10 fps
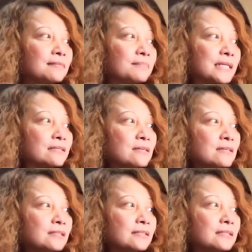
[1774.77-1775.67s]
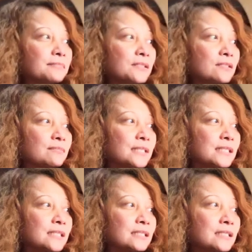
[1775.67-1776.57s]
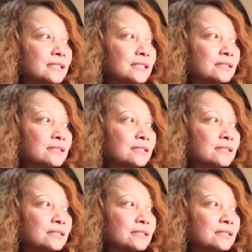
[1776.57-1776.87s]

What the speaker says: My dog seems to be